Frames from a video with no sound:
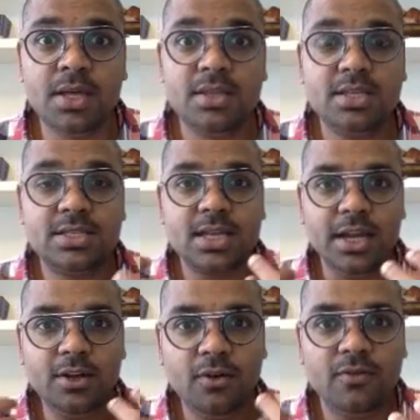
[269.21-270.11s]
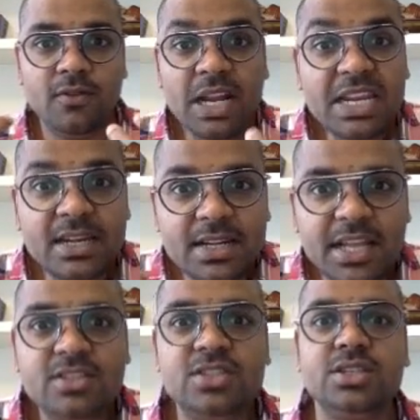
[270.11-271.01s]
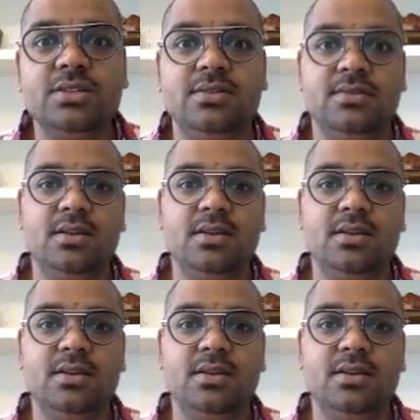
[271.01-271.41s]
This kind of worry, tension